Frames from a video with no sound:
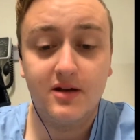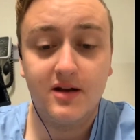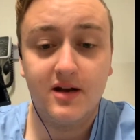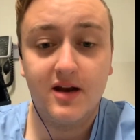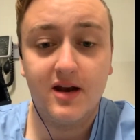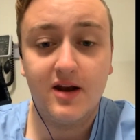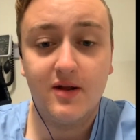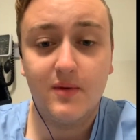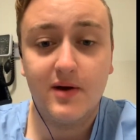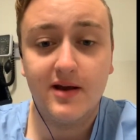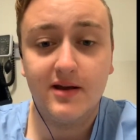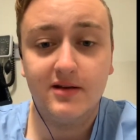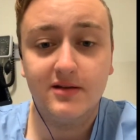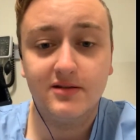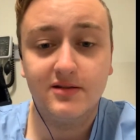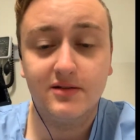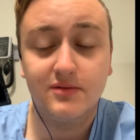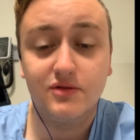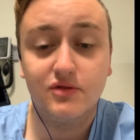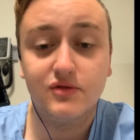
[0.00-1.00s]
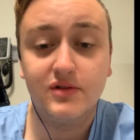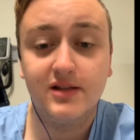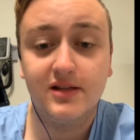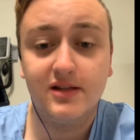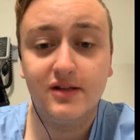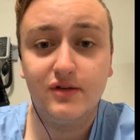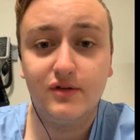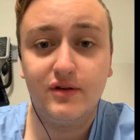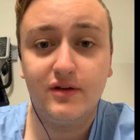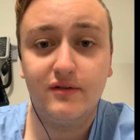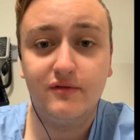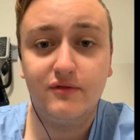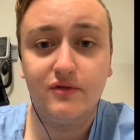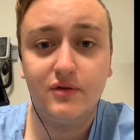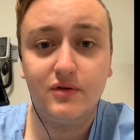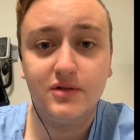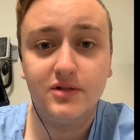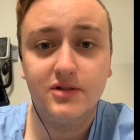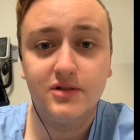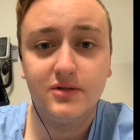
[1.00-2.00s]
in anyway, because I was really looking
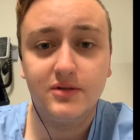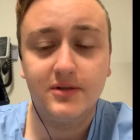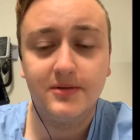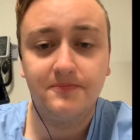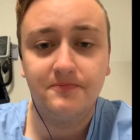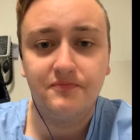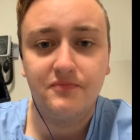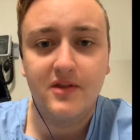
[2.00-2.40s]
forward to it.